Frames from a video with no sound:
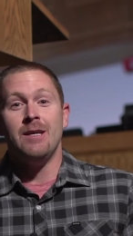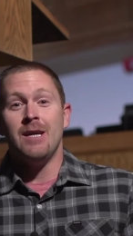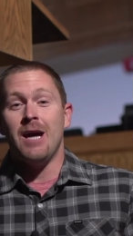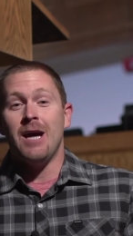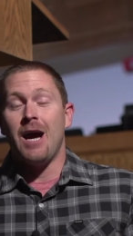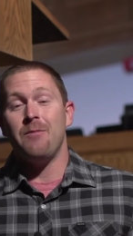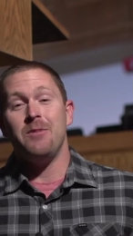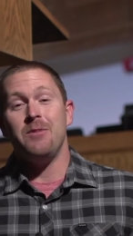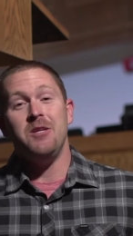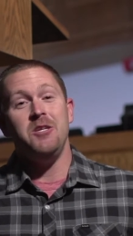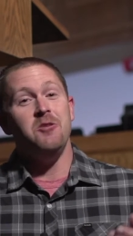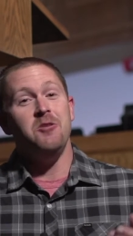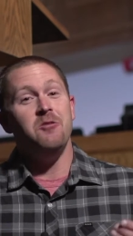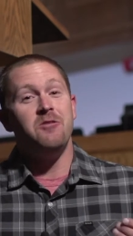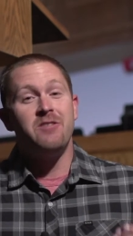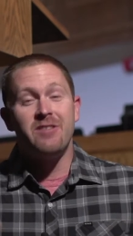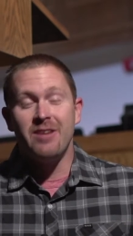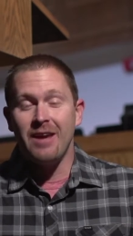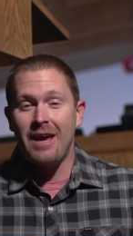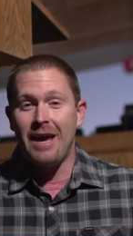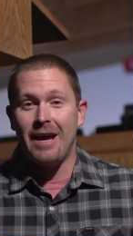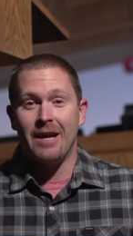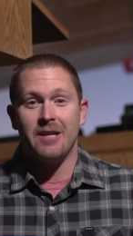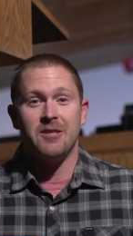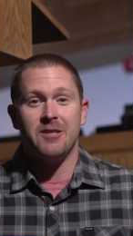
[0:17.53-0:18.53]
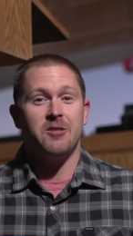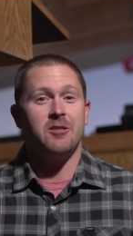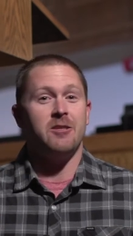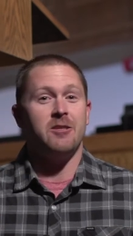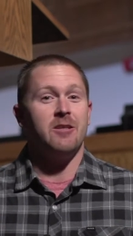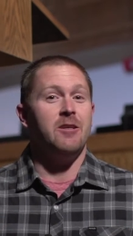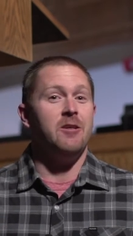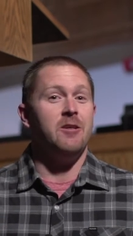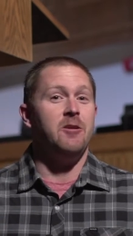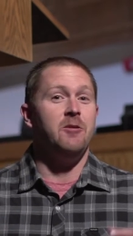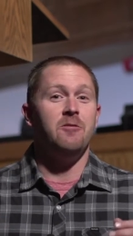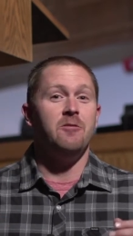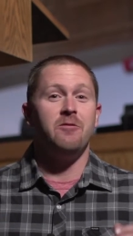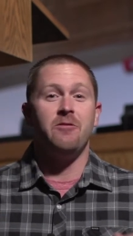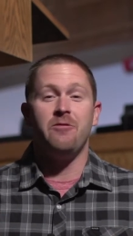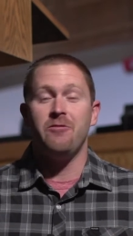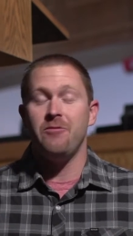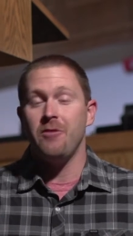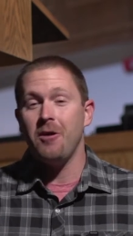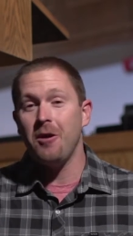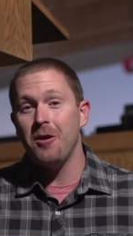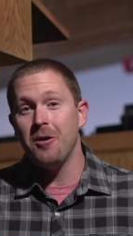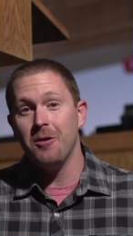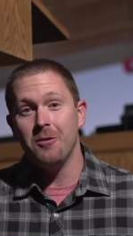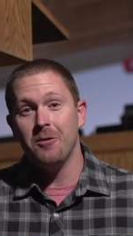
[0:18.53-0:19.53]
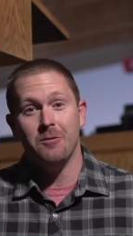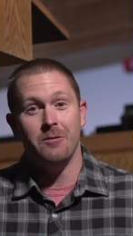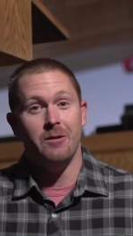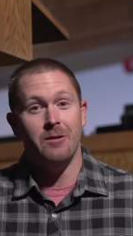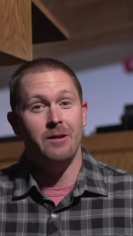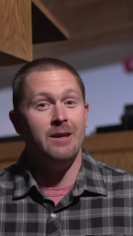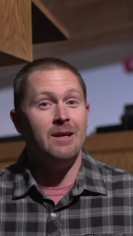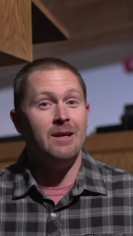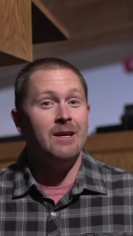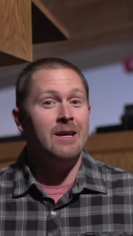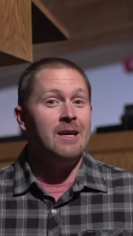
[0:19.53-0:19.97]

I mean, you text, you phone.